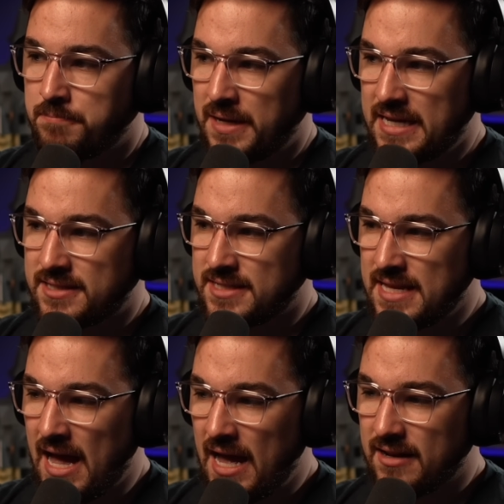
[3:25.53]
but it's
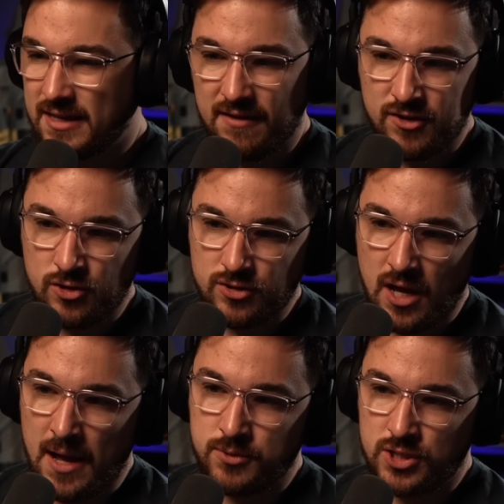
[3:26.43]
not giving you the
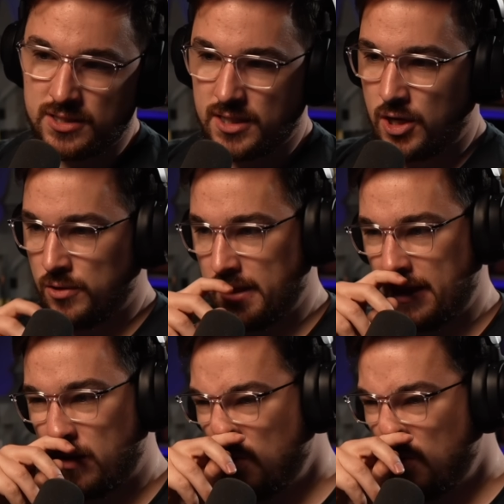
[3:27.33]
option to go like